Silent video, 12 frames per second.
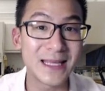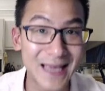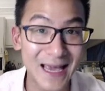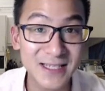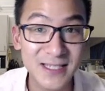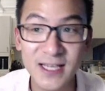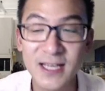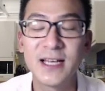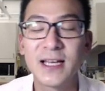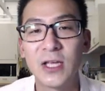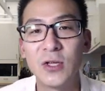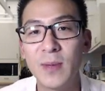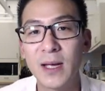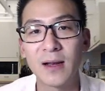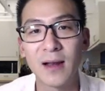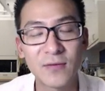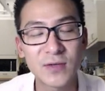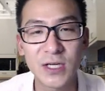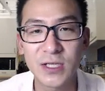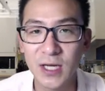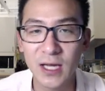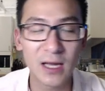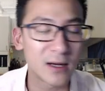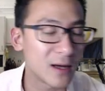Yes. Can you make life-changing
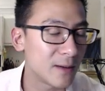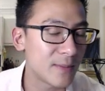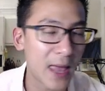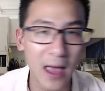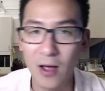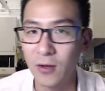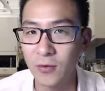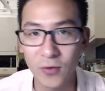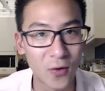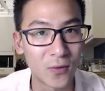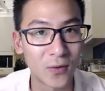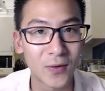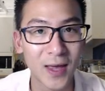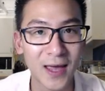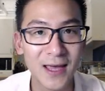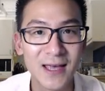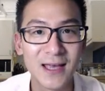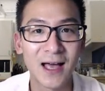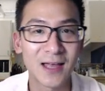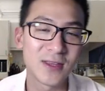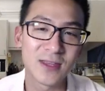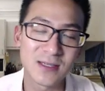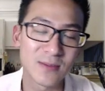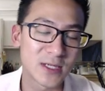income? Hell no, okay? I think
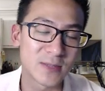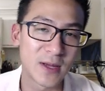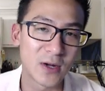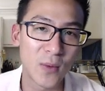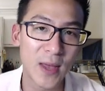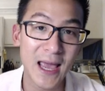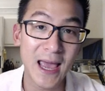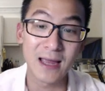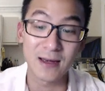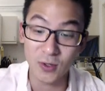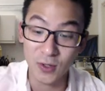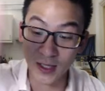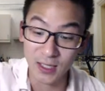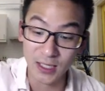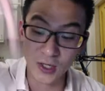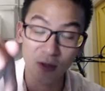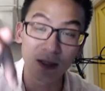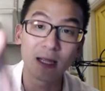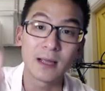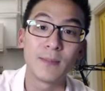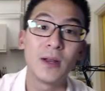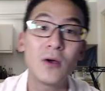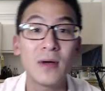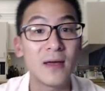there's a much better way and you can click on the link
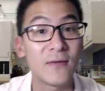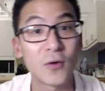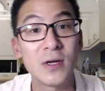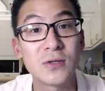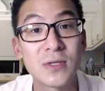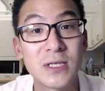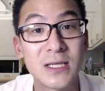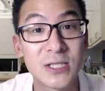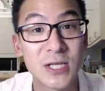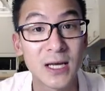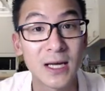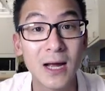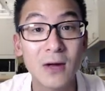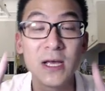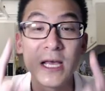below if you're interested in checking it out.